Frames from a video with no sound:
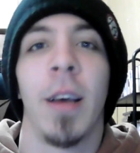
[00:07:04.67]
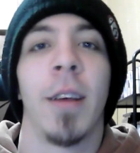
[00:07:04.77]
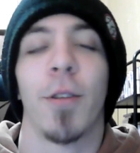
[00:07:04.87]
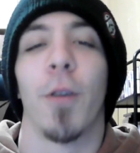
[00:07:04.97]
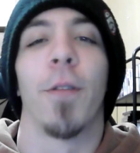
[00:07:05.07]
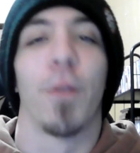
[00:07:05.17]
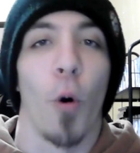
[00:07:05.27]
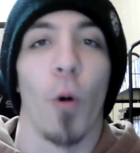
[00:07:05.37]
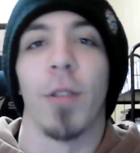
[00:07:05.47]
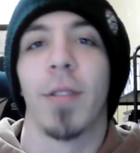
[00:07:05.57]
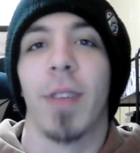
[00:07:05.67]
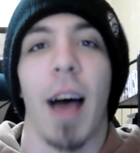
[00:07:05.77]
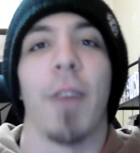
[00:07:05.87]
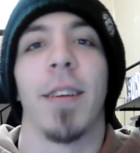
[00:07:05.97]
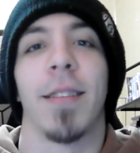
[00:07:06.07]
So of course,
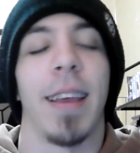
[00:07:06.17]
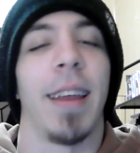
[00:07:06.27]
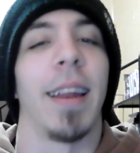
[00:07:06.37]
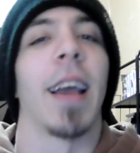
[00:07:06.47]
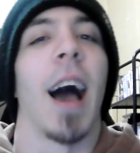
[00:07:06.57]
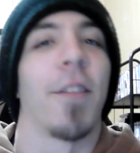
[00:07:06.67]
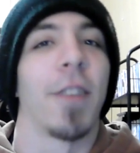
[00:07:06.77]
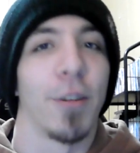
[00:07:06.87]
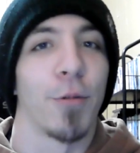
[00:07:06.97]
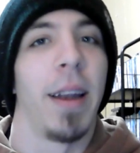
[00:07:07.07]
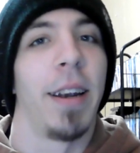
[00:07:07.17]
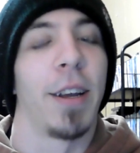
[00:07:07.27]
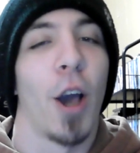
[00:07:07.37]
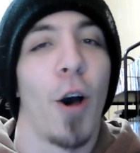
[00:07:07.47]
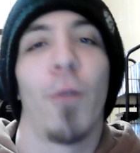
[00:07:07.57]
Kafka's in and Kafka is ready to
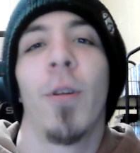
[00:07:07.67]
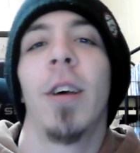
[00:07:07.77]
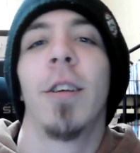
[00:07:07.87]
go.